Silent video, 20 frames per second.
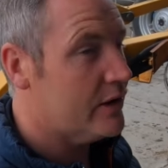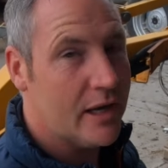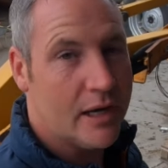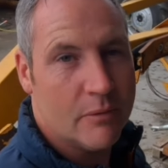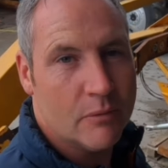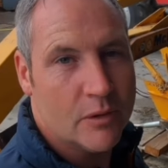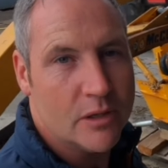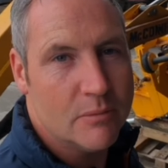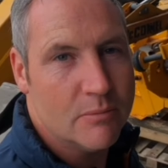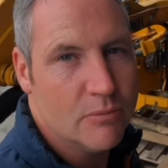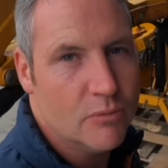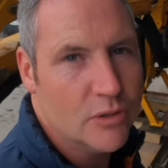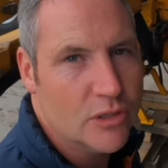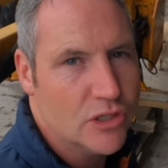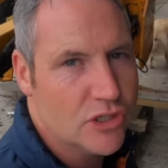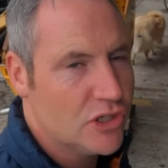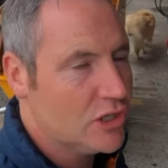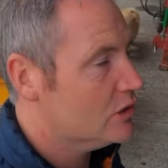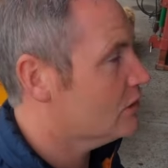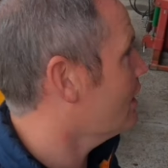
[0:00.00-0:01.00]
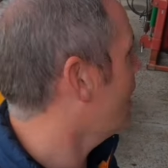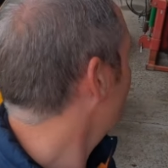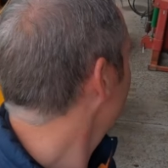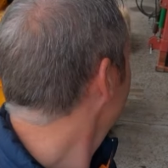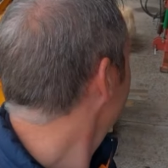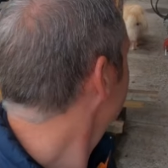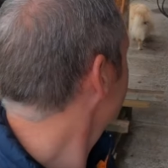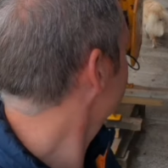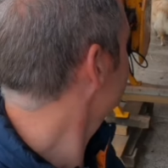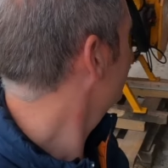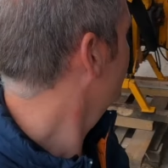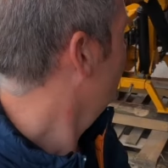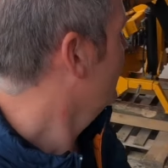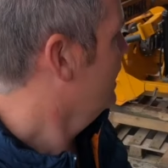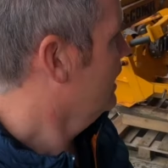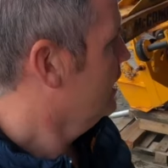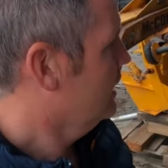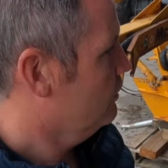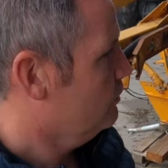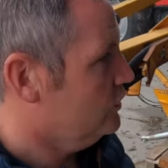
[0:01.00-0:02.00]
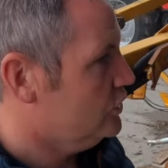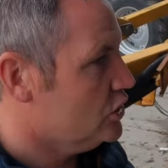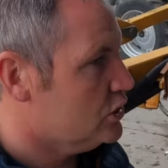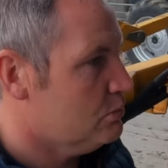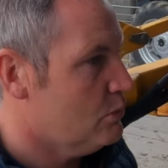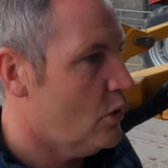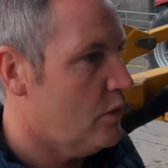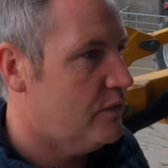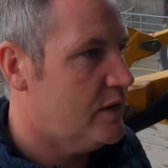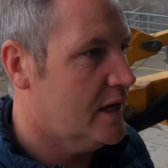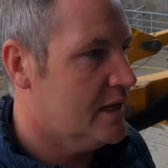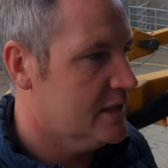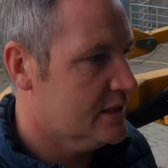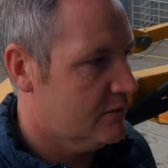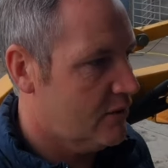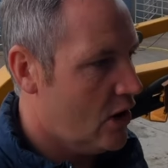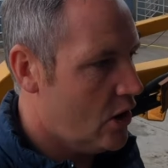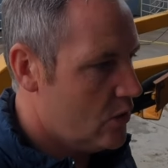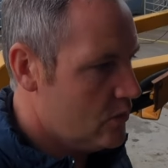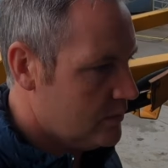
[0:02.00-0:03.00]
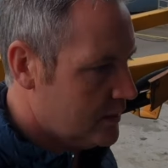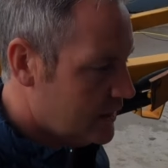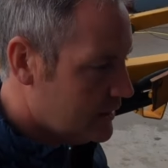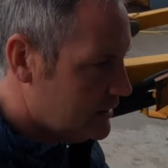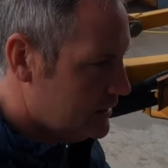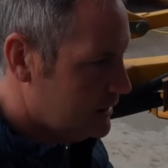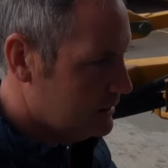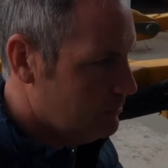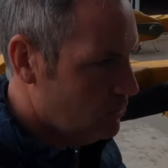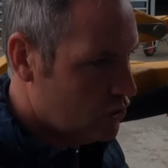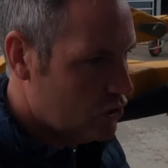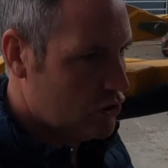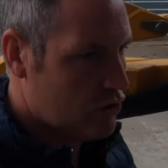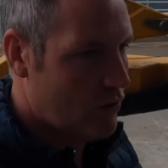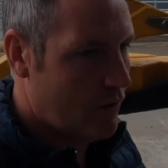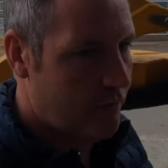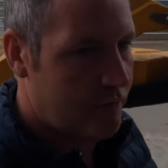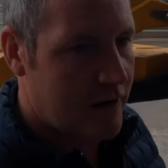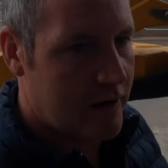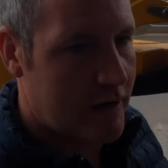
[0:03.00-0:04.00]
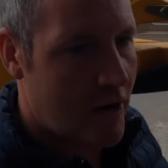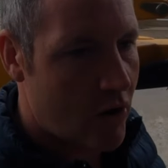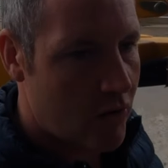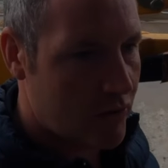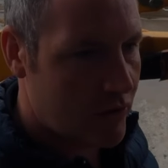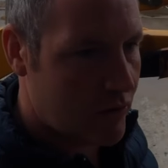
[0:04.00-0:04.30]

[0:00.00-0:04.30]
then where the shear grab is. We just move things around, get as much stuff in out